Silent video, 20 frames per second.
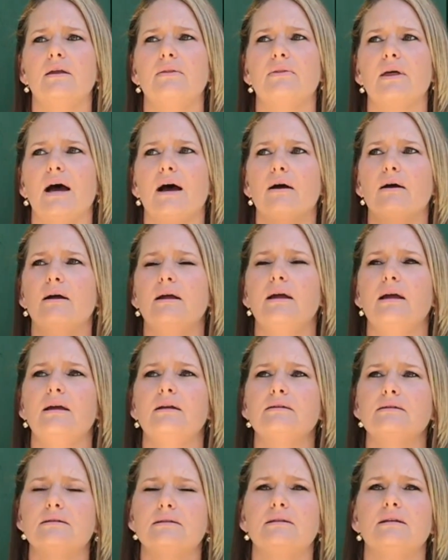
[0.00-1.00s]
that
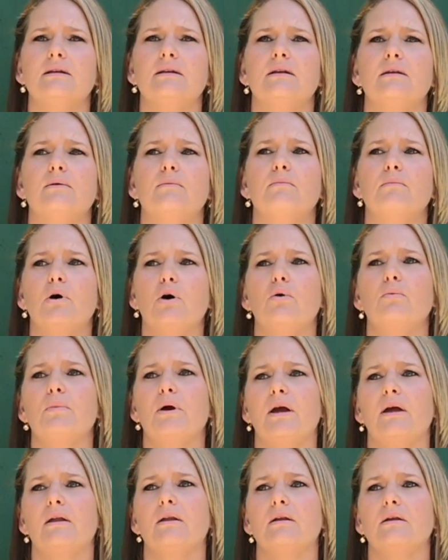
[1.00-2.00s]
instant
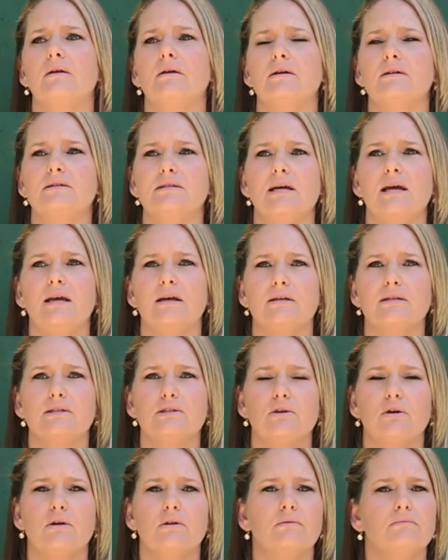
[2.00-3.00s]
moment could take
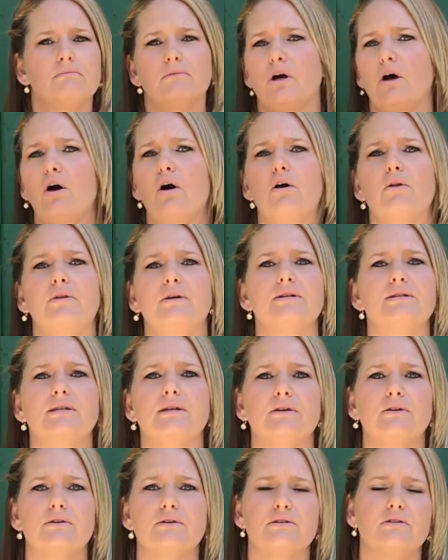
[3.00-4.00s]
all these
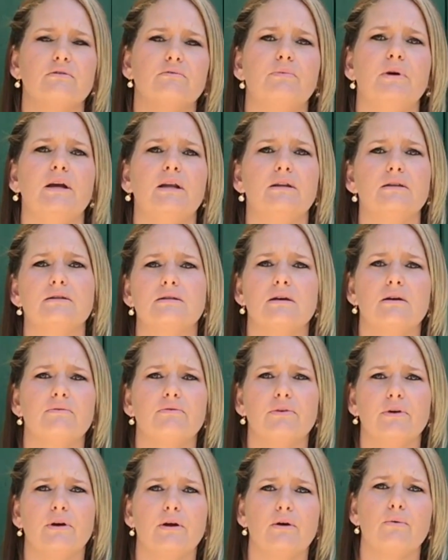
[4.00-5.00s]
years of pain and
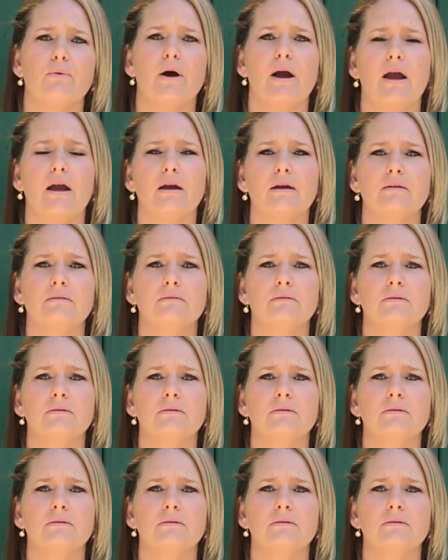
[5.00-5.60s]
suffering away.